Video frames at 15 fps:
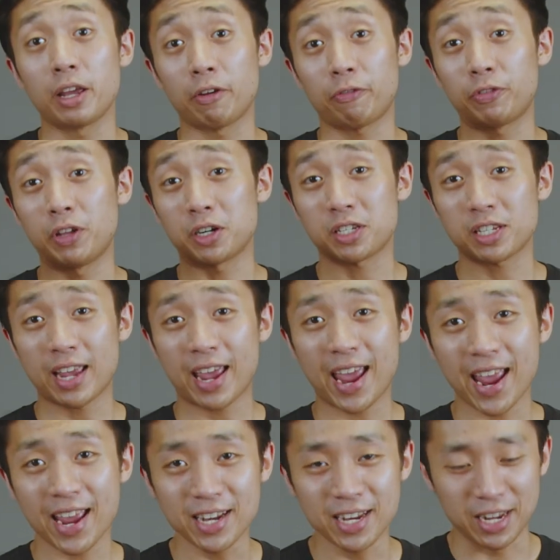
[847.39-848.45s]
If there's
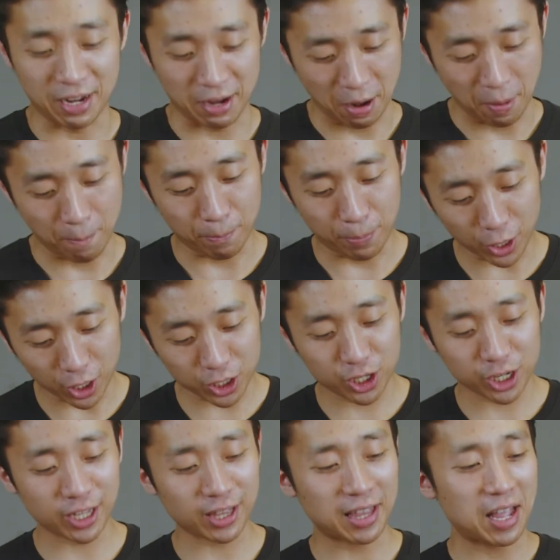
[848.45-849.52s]
any
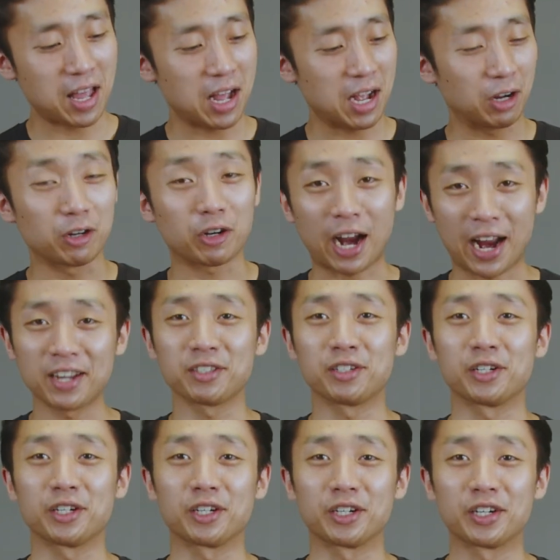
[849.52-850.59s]
budget
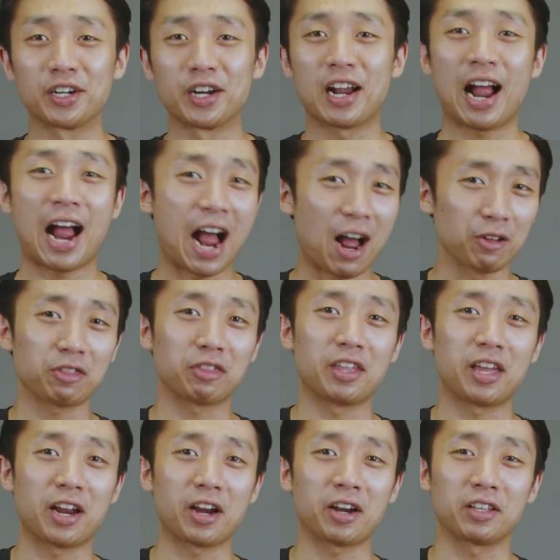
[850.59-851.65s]
grinder out
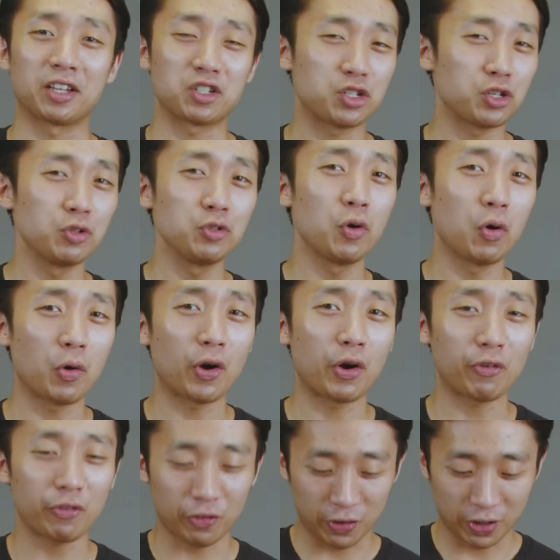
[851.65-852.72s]
there that you know
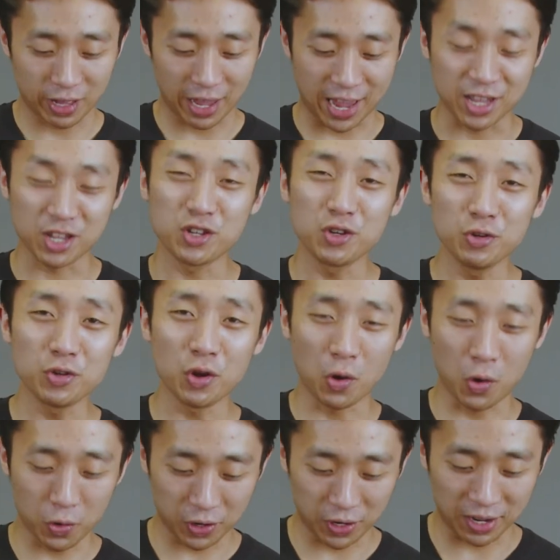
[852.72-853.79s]
of and
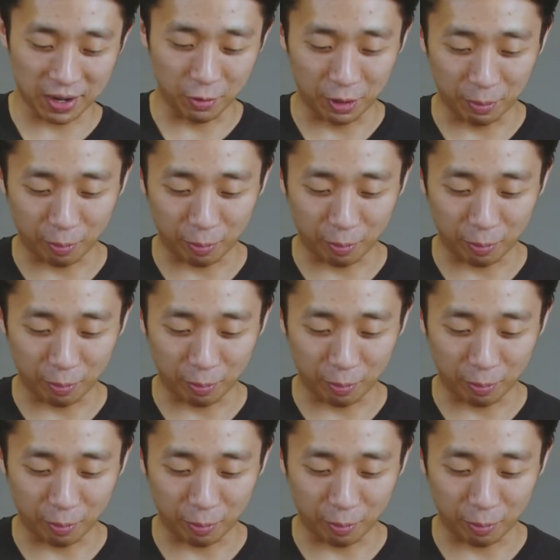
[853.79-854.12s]
will